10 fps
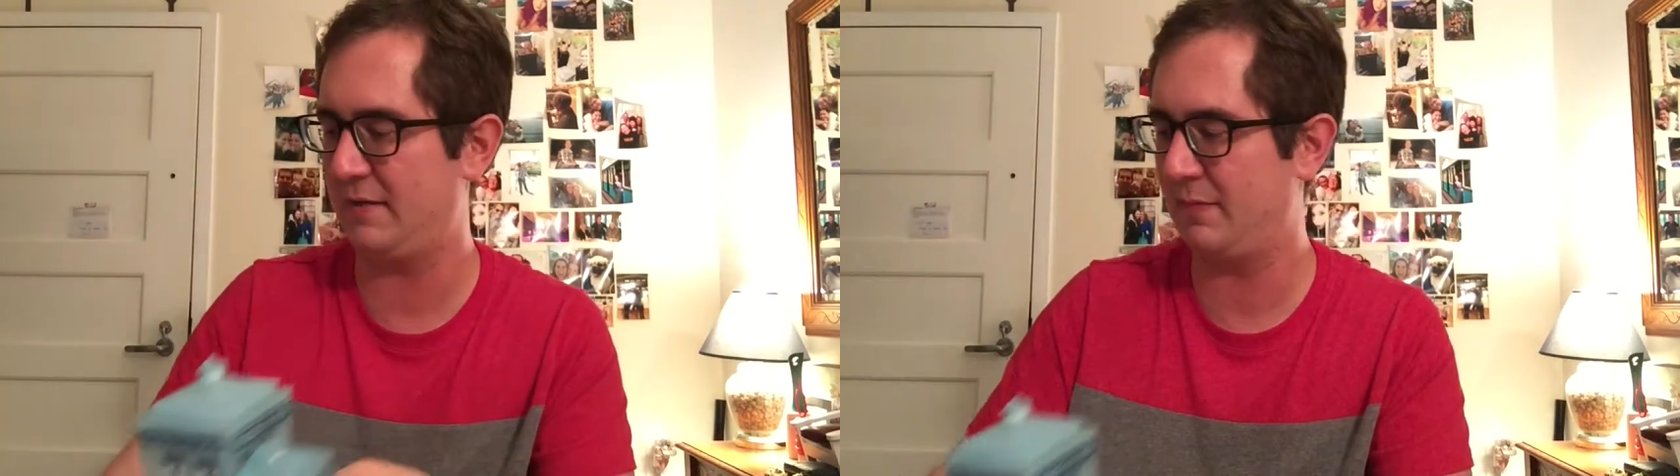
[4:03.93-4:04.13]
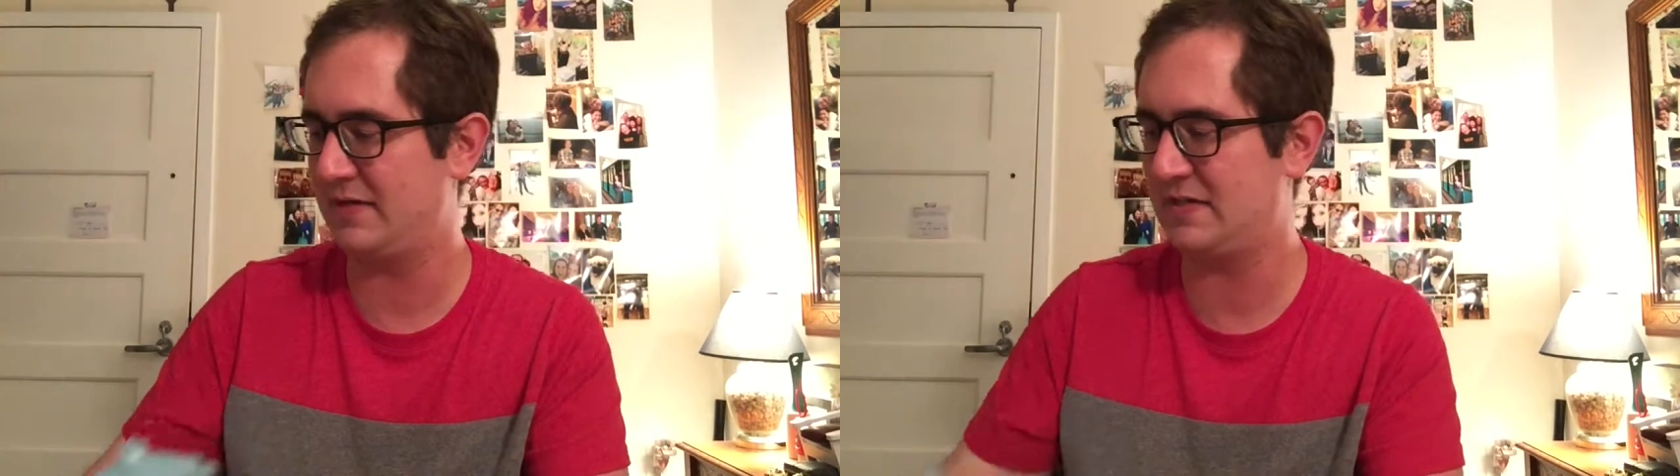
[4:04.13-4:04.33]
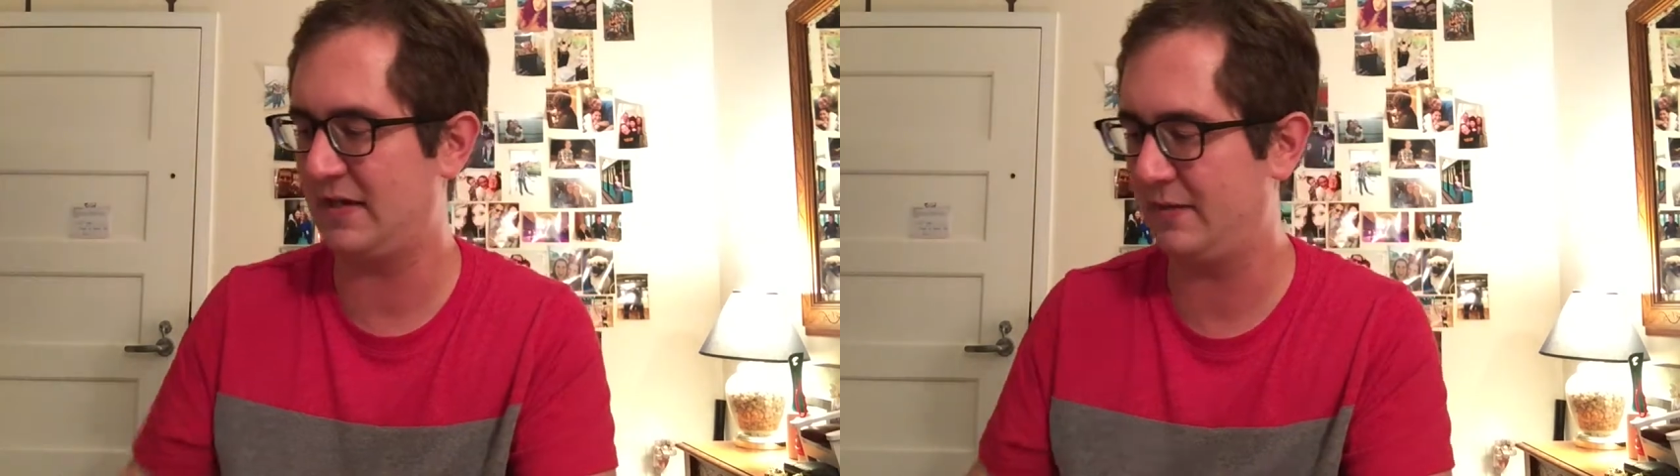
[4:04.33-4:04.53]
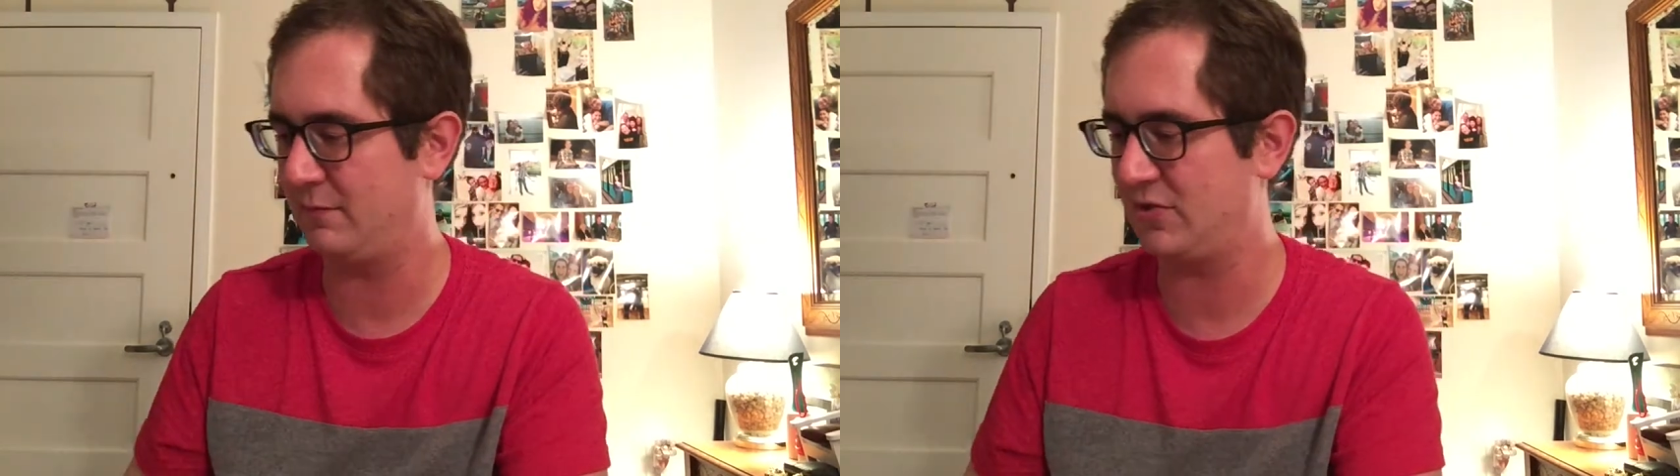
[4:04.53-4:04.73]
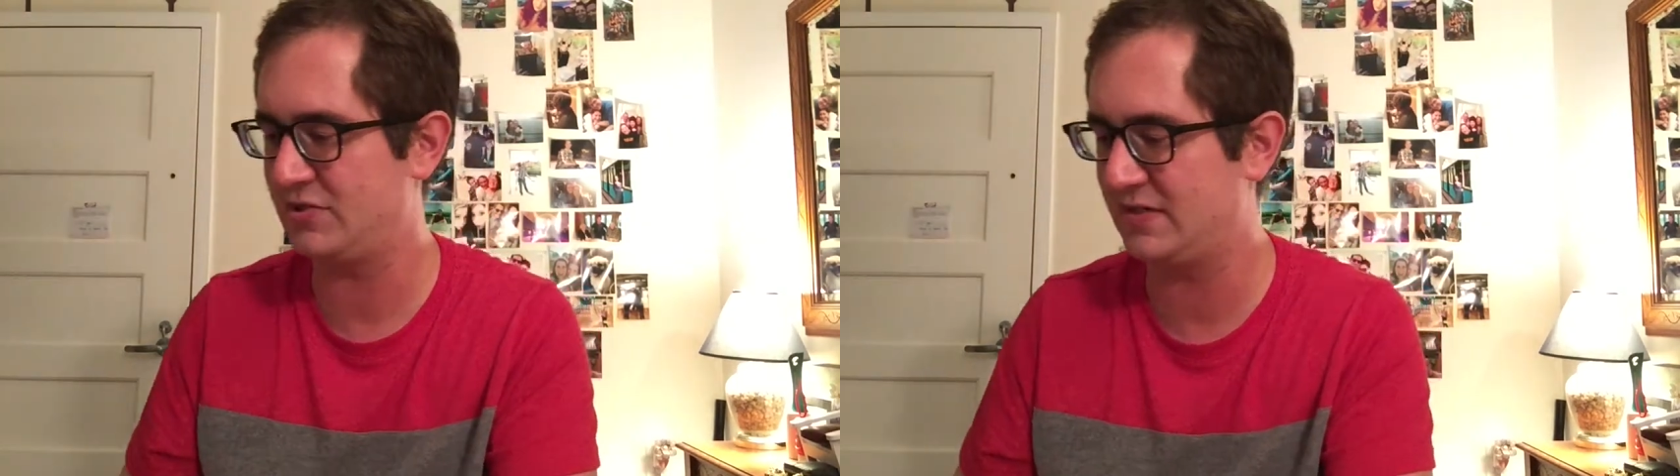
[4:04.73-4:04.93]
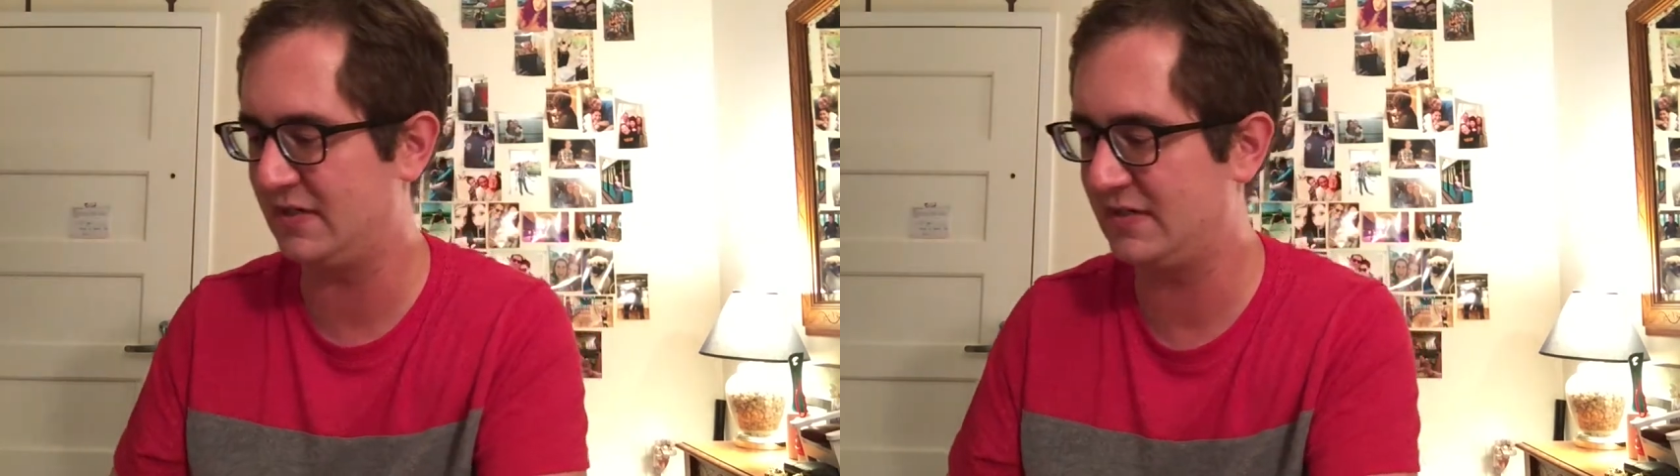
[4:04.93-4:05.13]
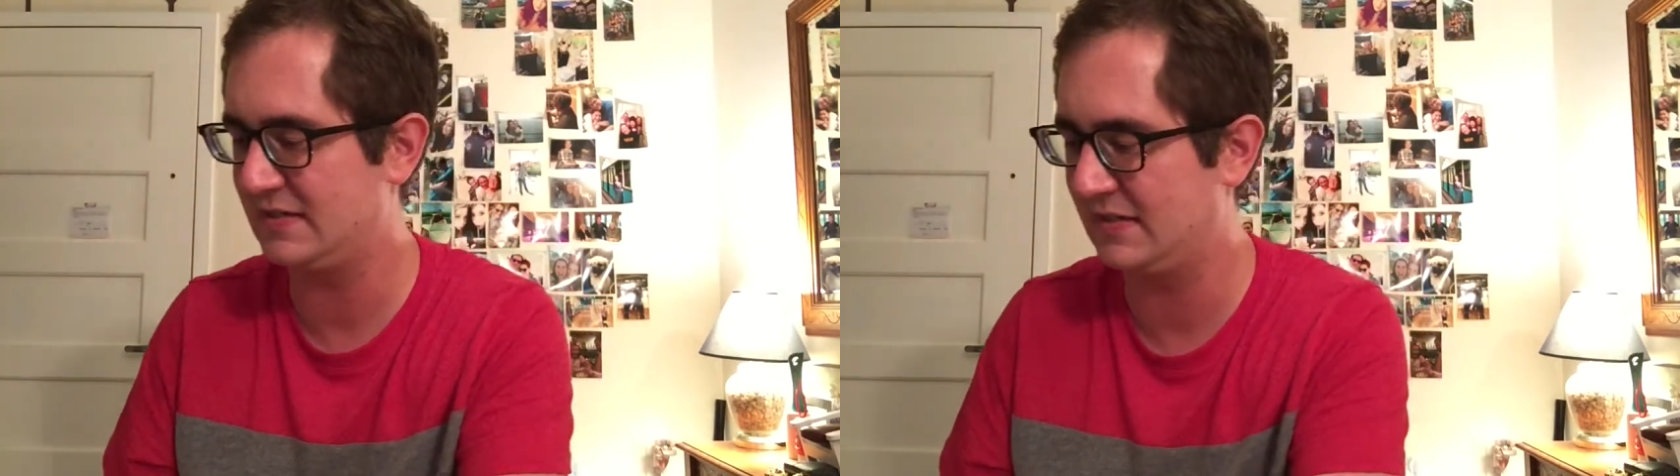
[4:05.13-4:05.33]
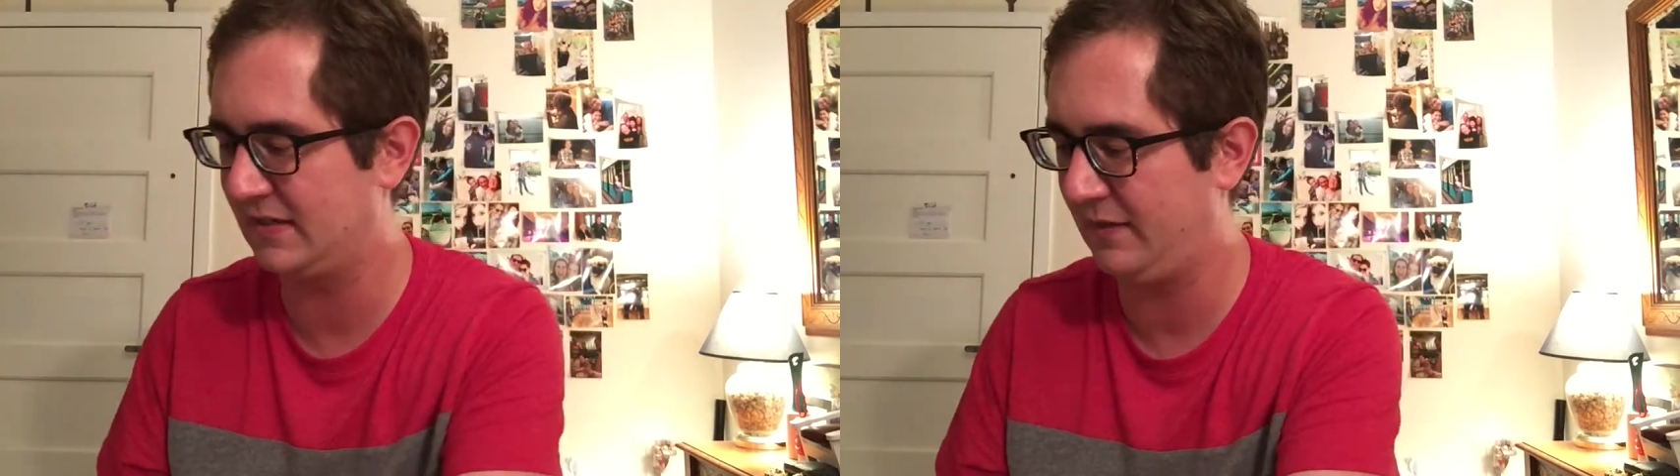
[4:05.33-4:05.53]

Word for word: by Titan Merchandise and,